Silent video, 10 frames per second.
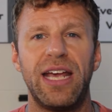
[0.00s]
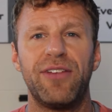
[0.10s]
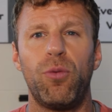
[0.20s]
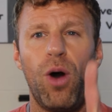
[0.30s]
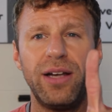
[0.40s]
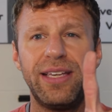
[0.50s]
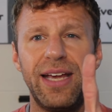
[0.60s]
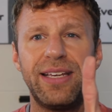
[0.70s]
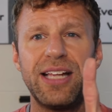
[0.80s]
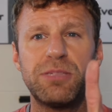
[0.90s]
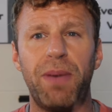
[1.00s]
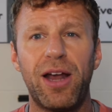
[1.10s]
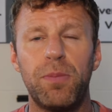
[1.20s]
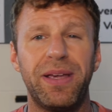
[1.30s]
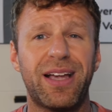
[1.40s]
And if one kid gets
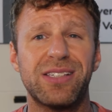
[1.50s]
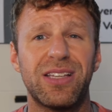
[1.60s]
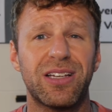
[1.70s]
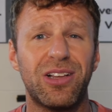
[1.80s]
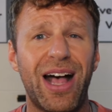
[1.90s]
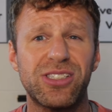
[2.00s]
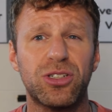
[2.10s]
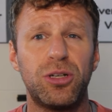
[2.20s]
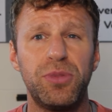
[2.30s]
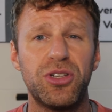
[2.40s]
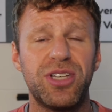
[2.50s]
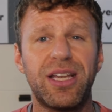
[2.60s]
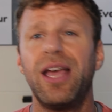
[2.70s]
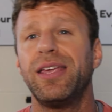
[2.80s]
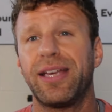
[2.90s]
better because of the classical
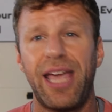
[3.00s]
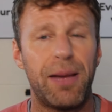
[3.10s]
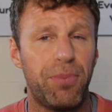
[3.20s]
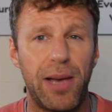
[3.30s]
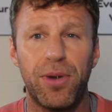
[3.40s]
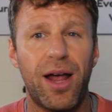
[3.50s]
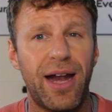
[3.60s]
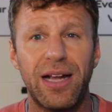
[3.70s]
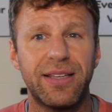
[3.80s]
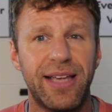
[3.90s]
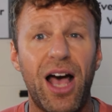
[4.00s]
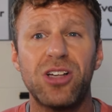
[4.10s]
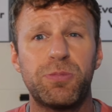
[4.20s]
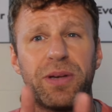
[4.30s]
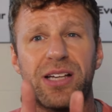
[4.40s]
music, you can't blame it on anything
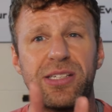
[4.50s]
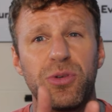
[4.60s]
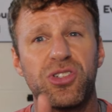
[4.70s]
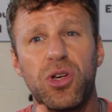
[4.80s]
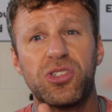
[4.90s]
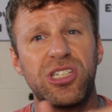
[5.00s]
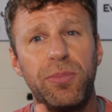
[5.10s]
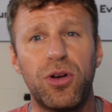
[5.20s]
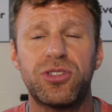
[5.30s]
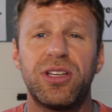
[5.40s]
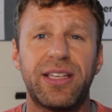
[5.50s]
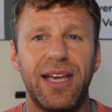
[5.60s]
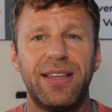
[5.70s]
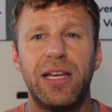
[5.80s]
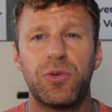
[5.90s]
else because it was so similar to the
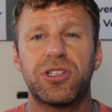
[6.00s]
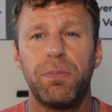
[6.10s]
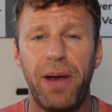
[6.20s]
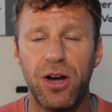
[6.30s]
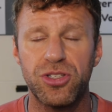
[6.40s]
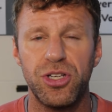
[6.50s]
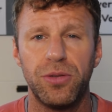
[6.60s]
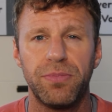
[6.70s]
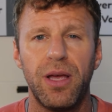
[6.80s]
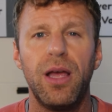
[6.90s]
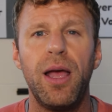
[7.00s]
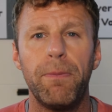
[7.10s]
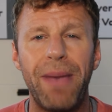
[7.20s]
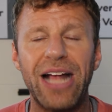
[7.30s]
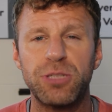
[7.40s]
kid that he was compared to.
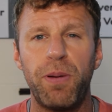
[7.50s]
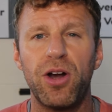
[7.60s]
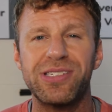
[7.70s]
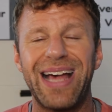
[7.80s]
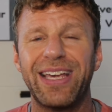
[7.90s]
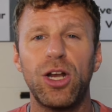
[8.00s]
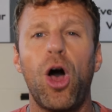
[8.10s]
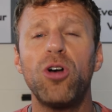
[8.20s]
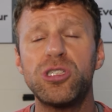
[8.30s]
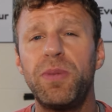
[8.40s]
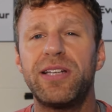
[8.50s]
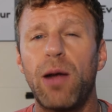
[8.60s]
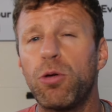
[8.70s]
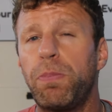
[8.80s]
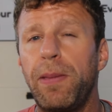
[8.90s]
Matched pair design can also be
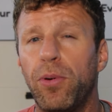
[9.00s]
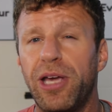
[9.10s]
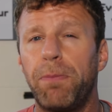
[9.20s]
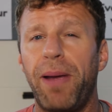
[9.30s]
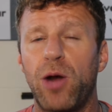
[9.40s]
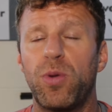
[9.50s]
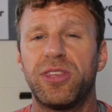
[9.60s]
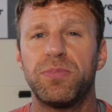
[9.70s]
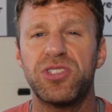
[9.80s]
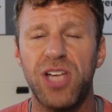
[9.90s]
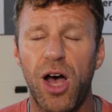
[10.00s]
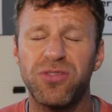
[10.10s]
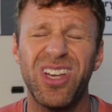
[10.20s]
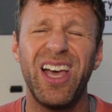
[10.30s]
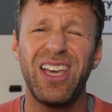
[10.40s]
done with people get paired with
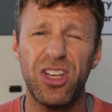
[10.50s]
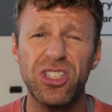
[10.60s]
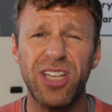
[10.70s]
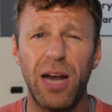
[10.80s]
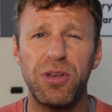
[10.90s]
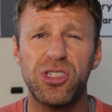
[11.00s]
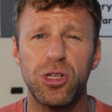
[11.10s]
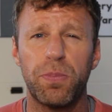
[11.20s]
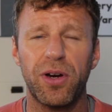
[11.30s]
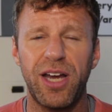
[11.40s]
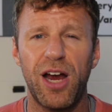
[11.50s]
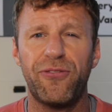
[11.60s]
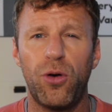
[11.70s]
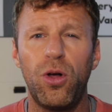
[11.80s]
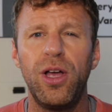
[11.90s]
themselves. You just gotta be super
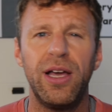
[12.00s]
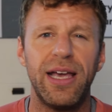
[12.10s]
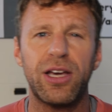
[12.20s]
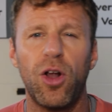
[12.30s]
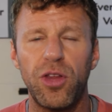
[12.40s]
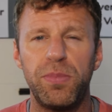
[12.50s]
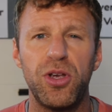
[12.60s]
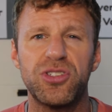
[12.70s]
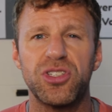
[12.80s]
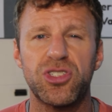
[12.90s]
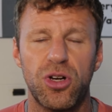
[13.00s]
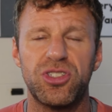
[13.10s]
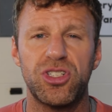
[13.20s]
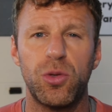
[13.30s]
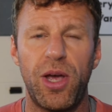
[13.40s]
careful. It can only be used in certain
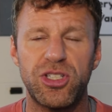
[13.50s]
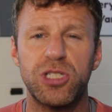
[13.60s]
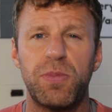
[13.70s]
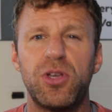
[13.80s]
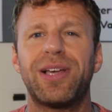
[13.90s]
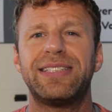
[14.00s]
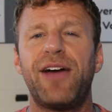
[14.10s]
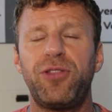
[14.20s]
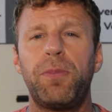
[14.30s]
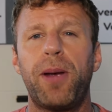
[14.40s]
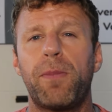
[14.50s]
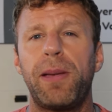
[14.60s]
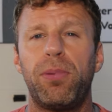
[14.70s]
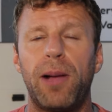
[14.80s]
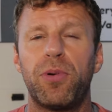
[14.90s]
situations, but you could definitely pair
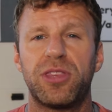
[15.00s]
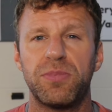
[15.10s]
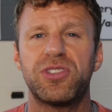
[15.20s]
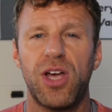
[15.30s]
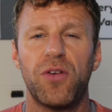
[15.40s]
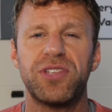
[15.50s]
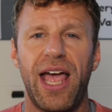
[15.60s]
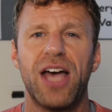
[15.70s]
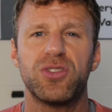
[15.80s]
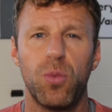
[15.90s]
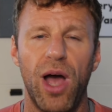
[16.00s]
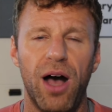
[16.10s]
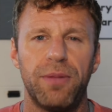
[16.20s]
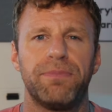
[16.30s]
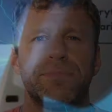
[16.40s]
people up with themselves as well.